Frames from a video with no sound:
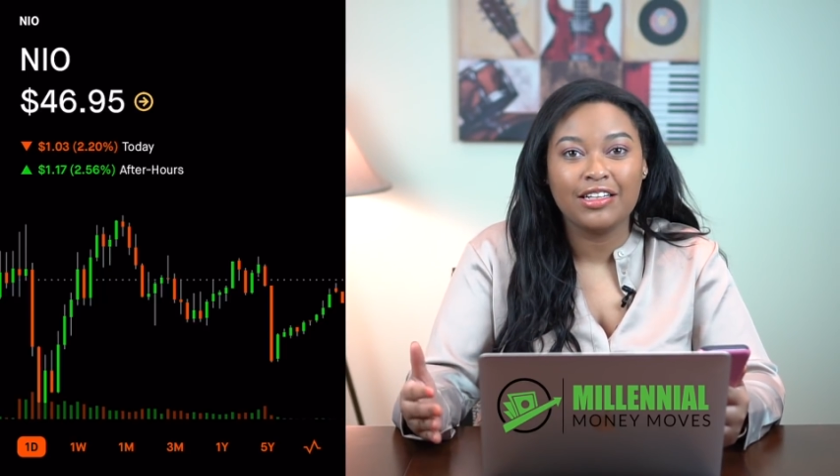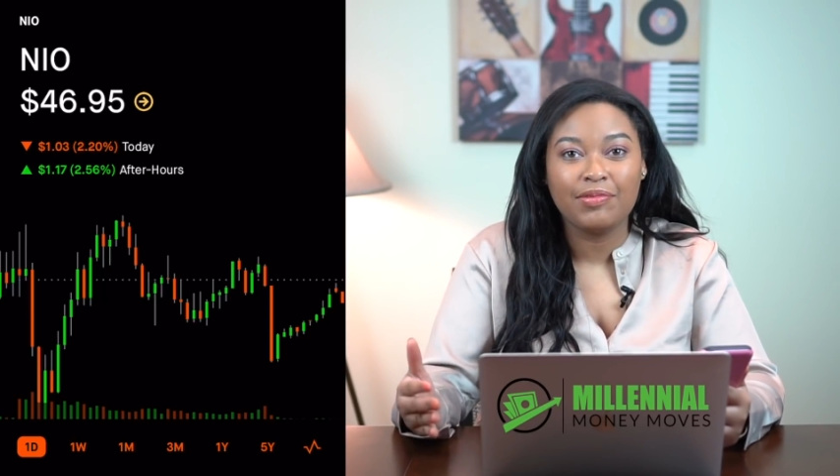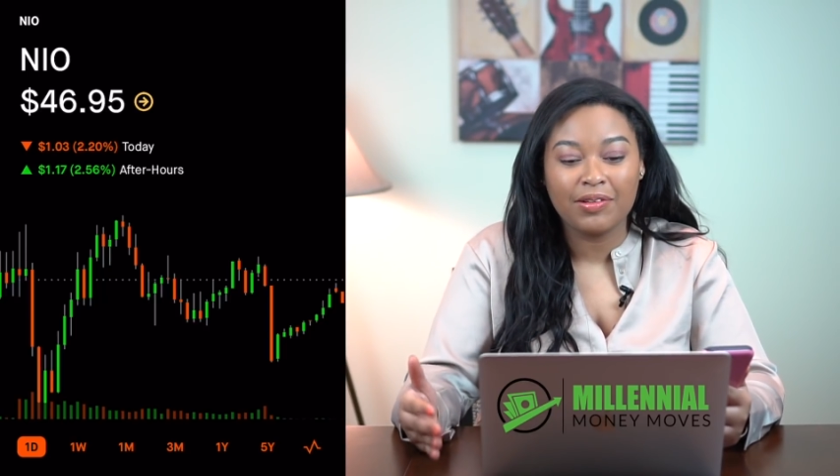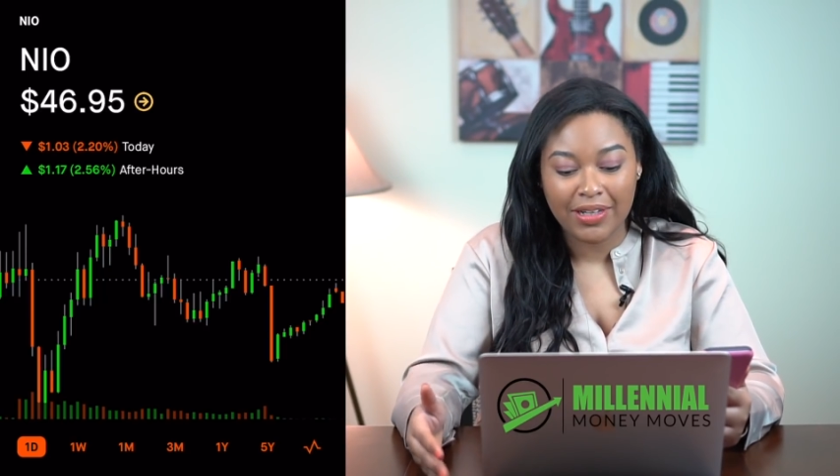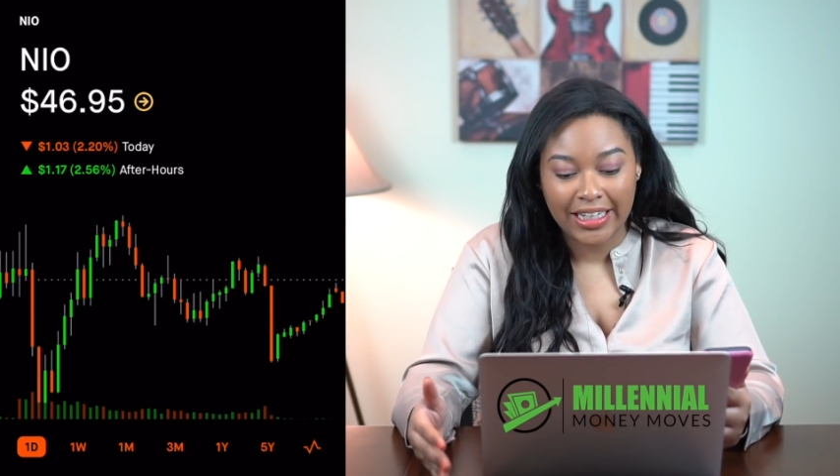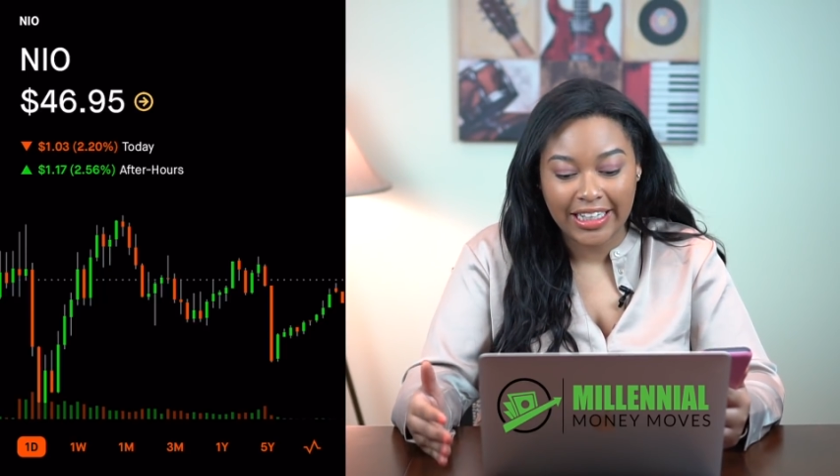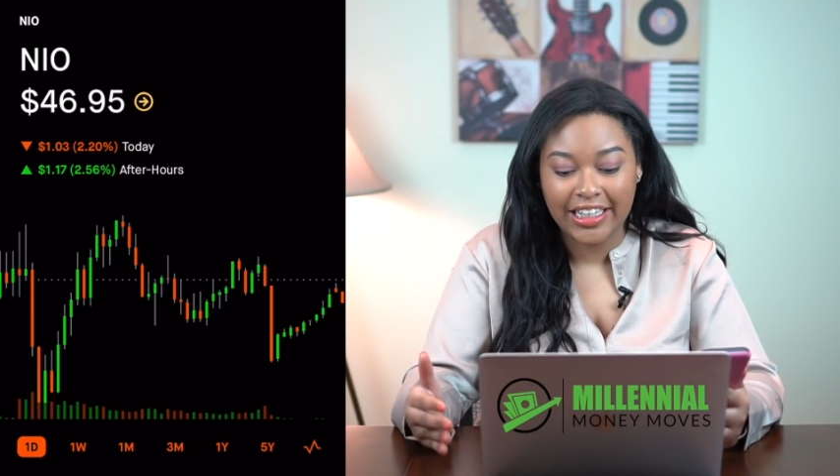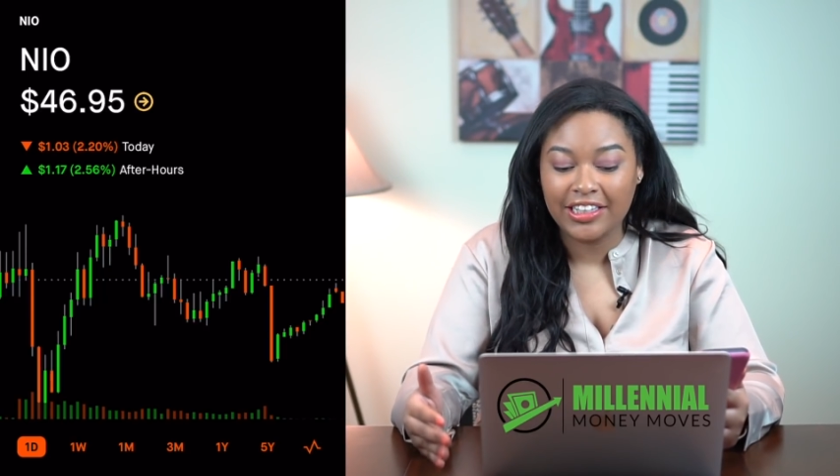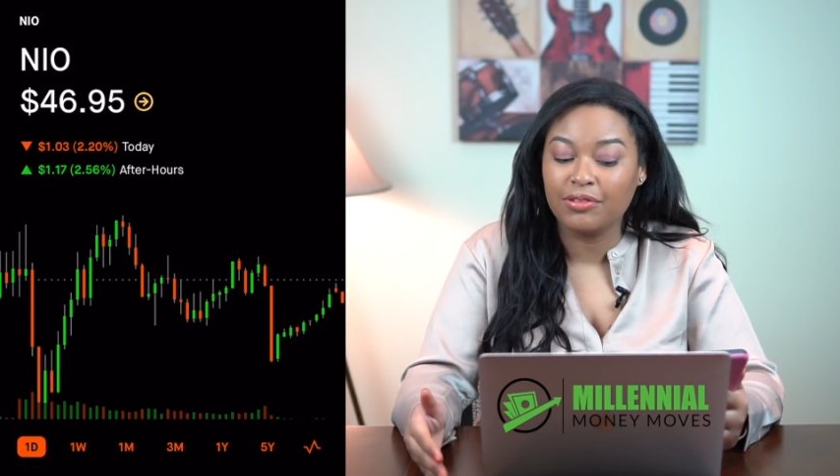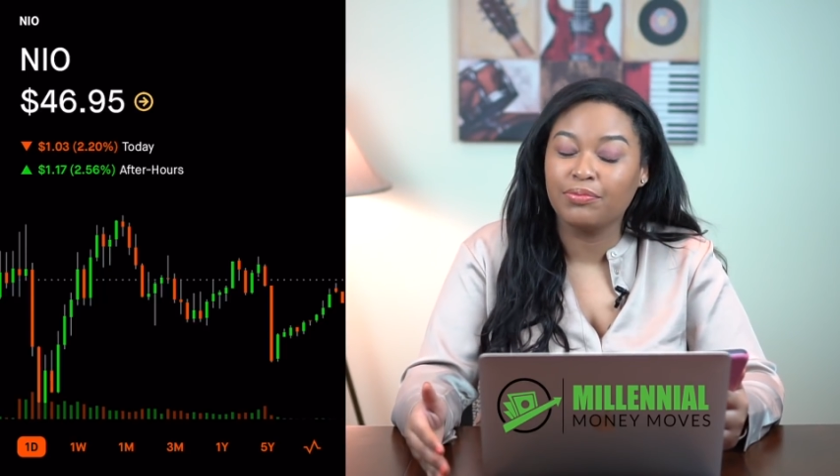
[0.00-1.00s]
keeping money
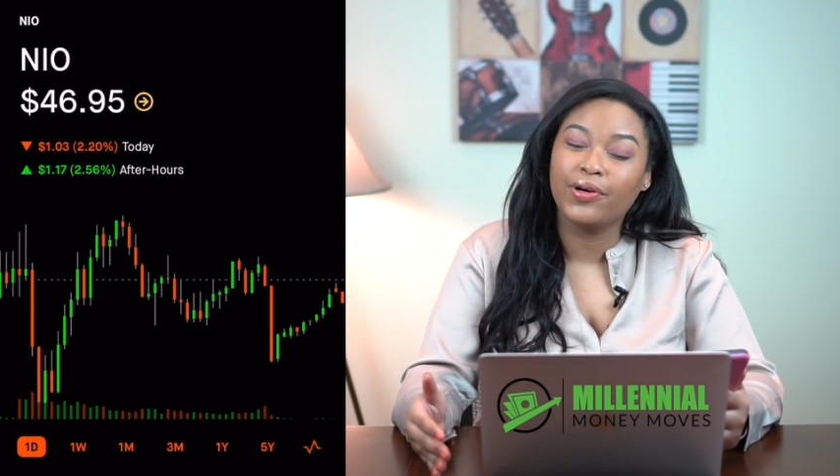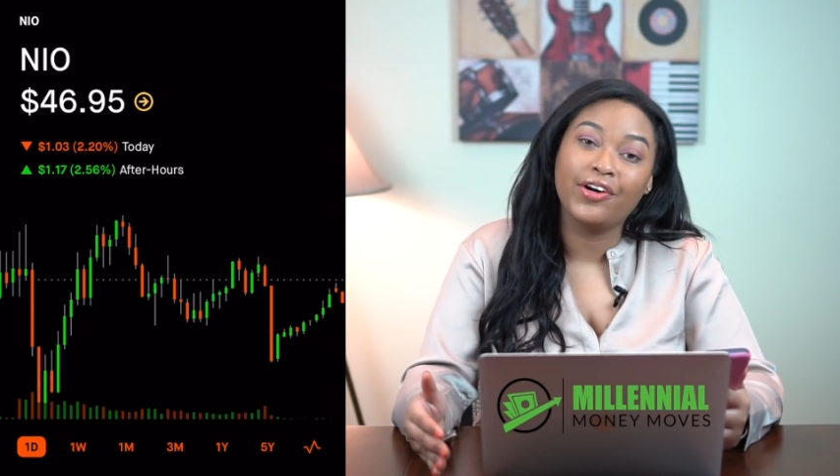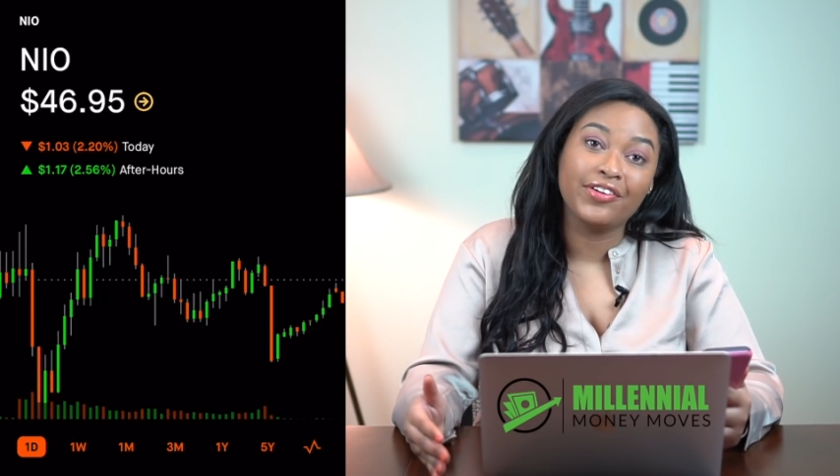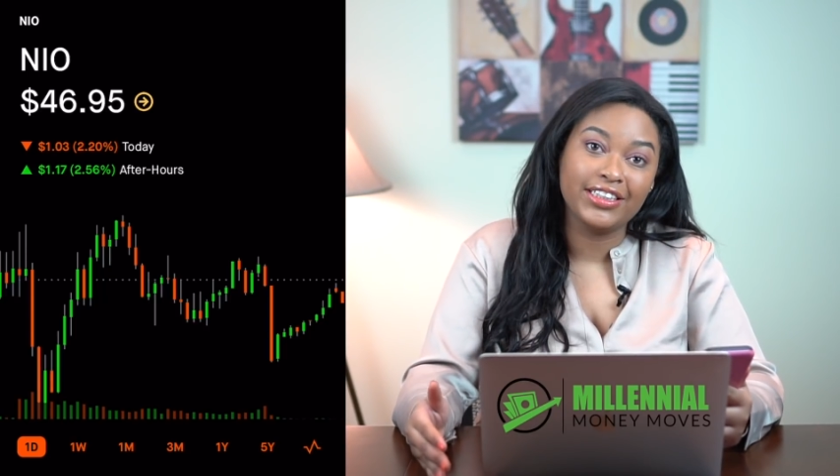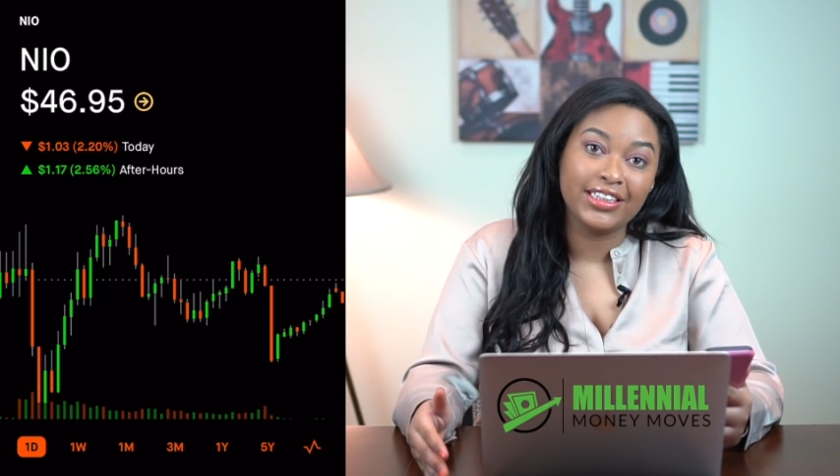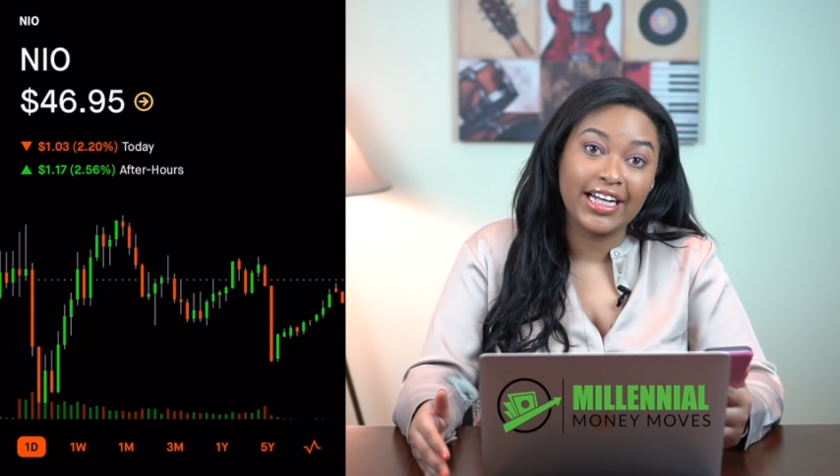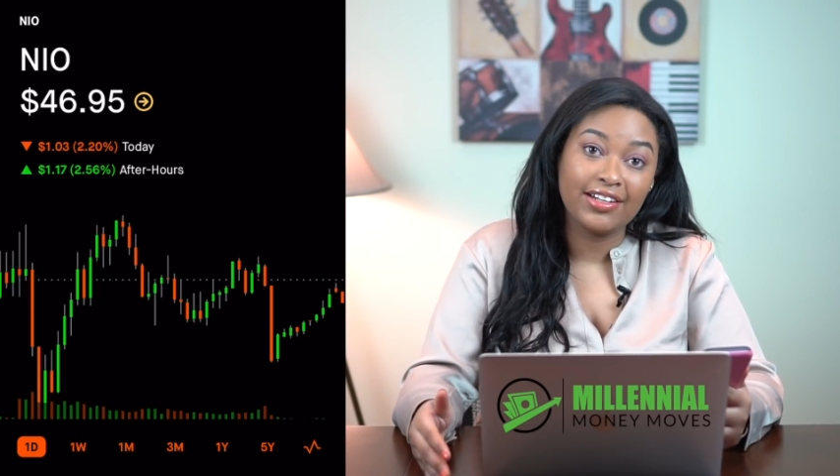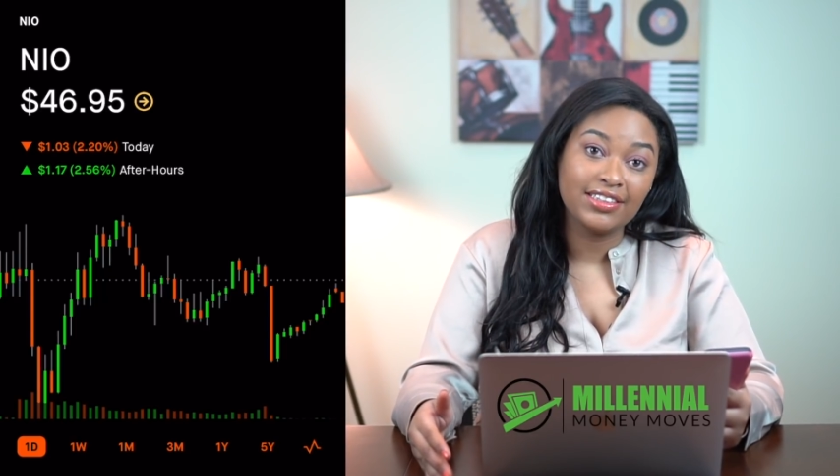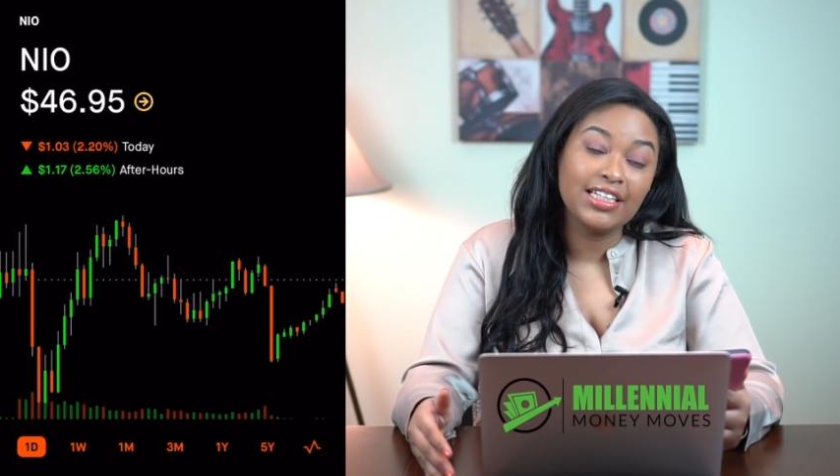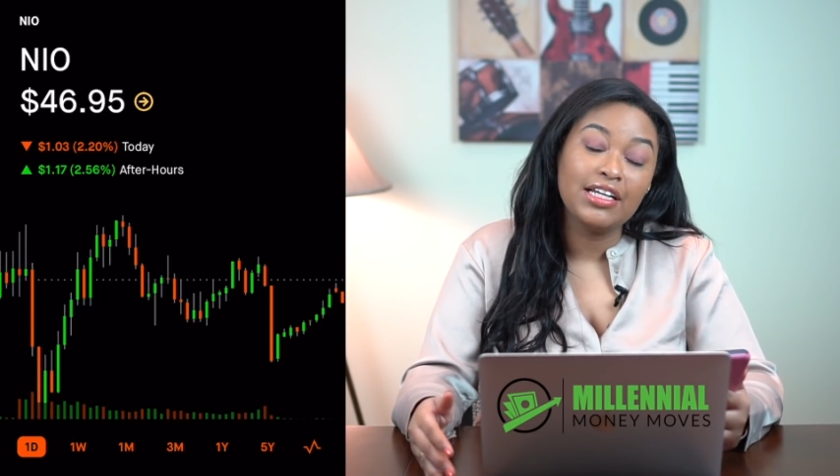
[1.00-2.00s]
in your brokerage
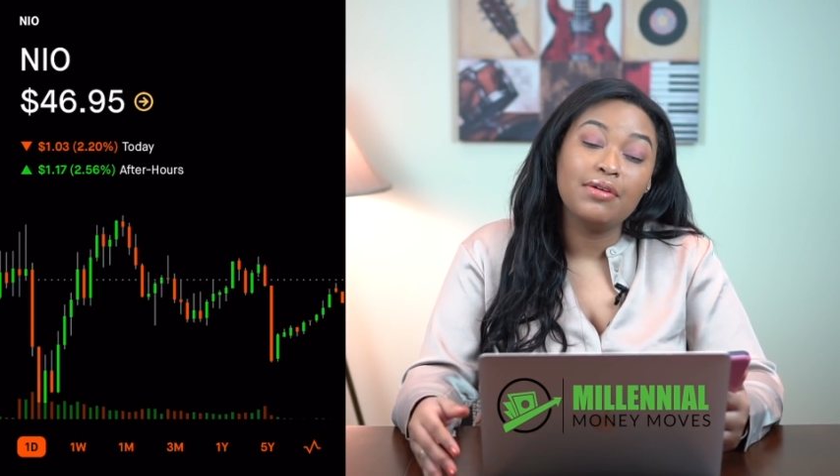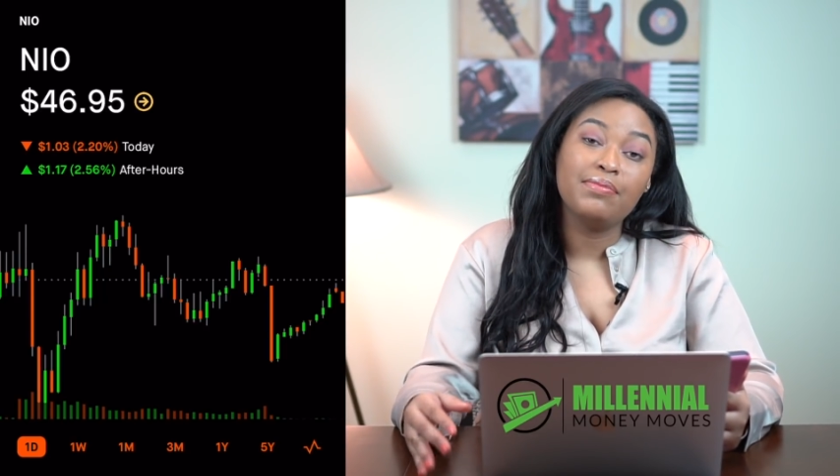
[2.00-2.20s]
accounts,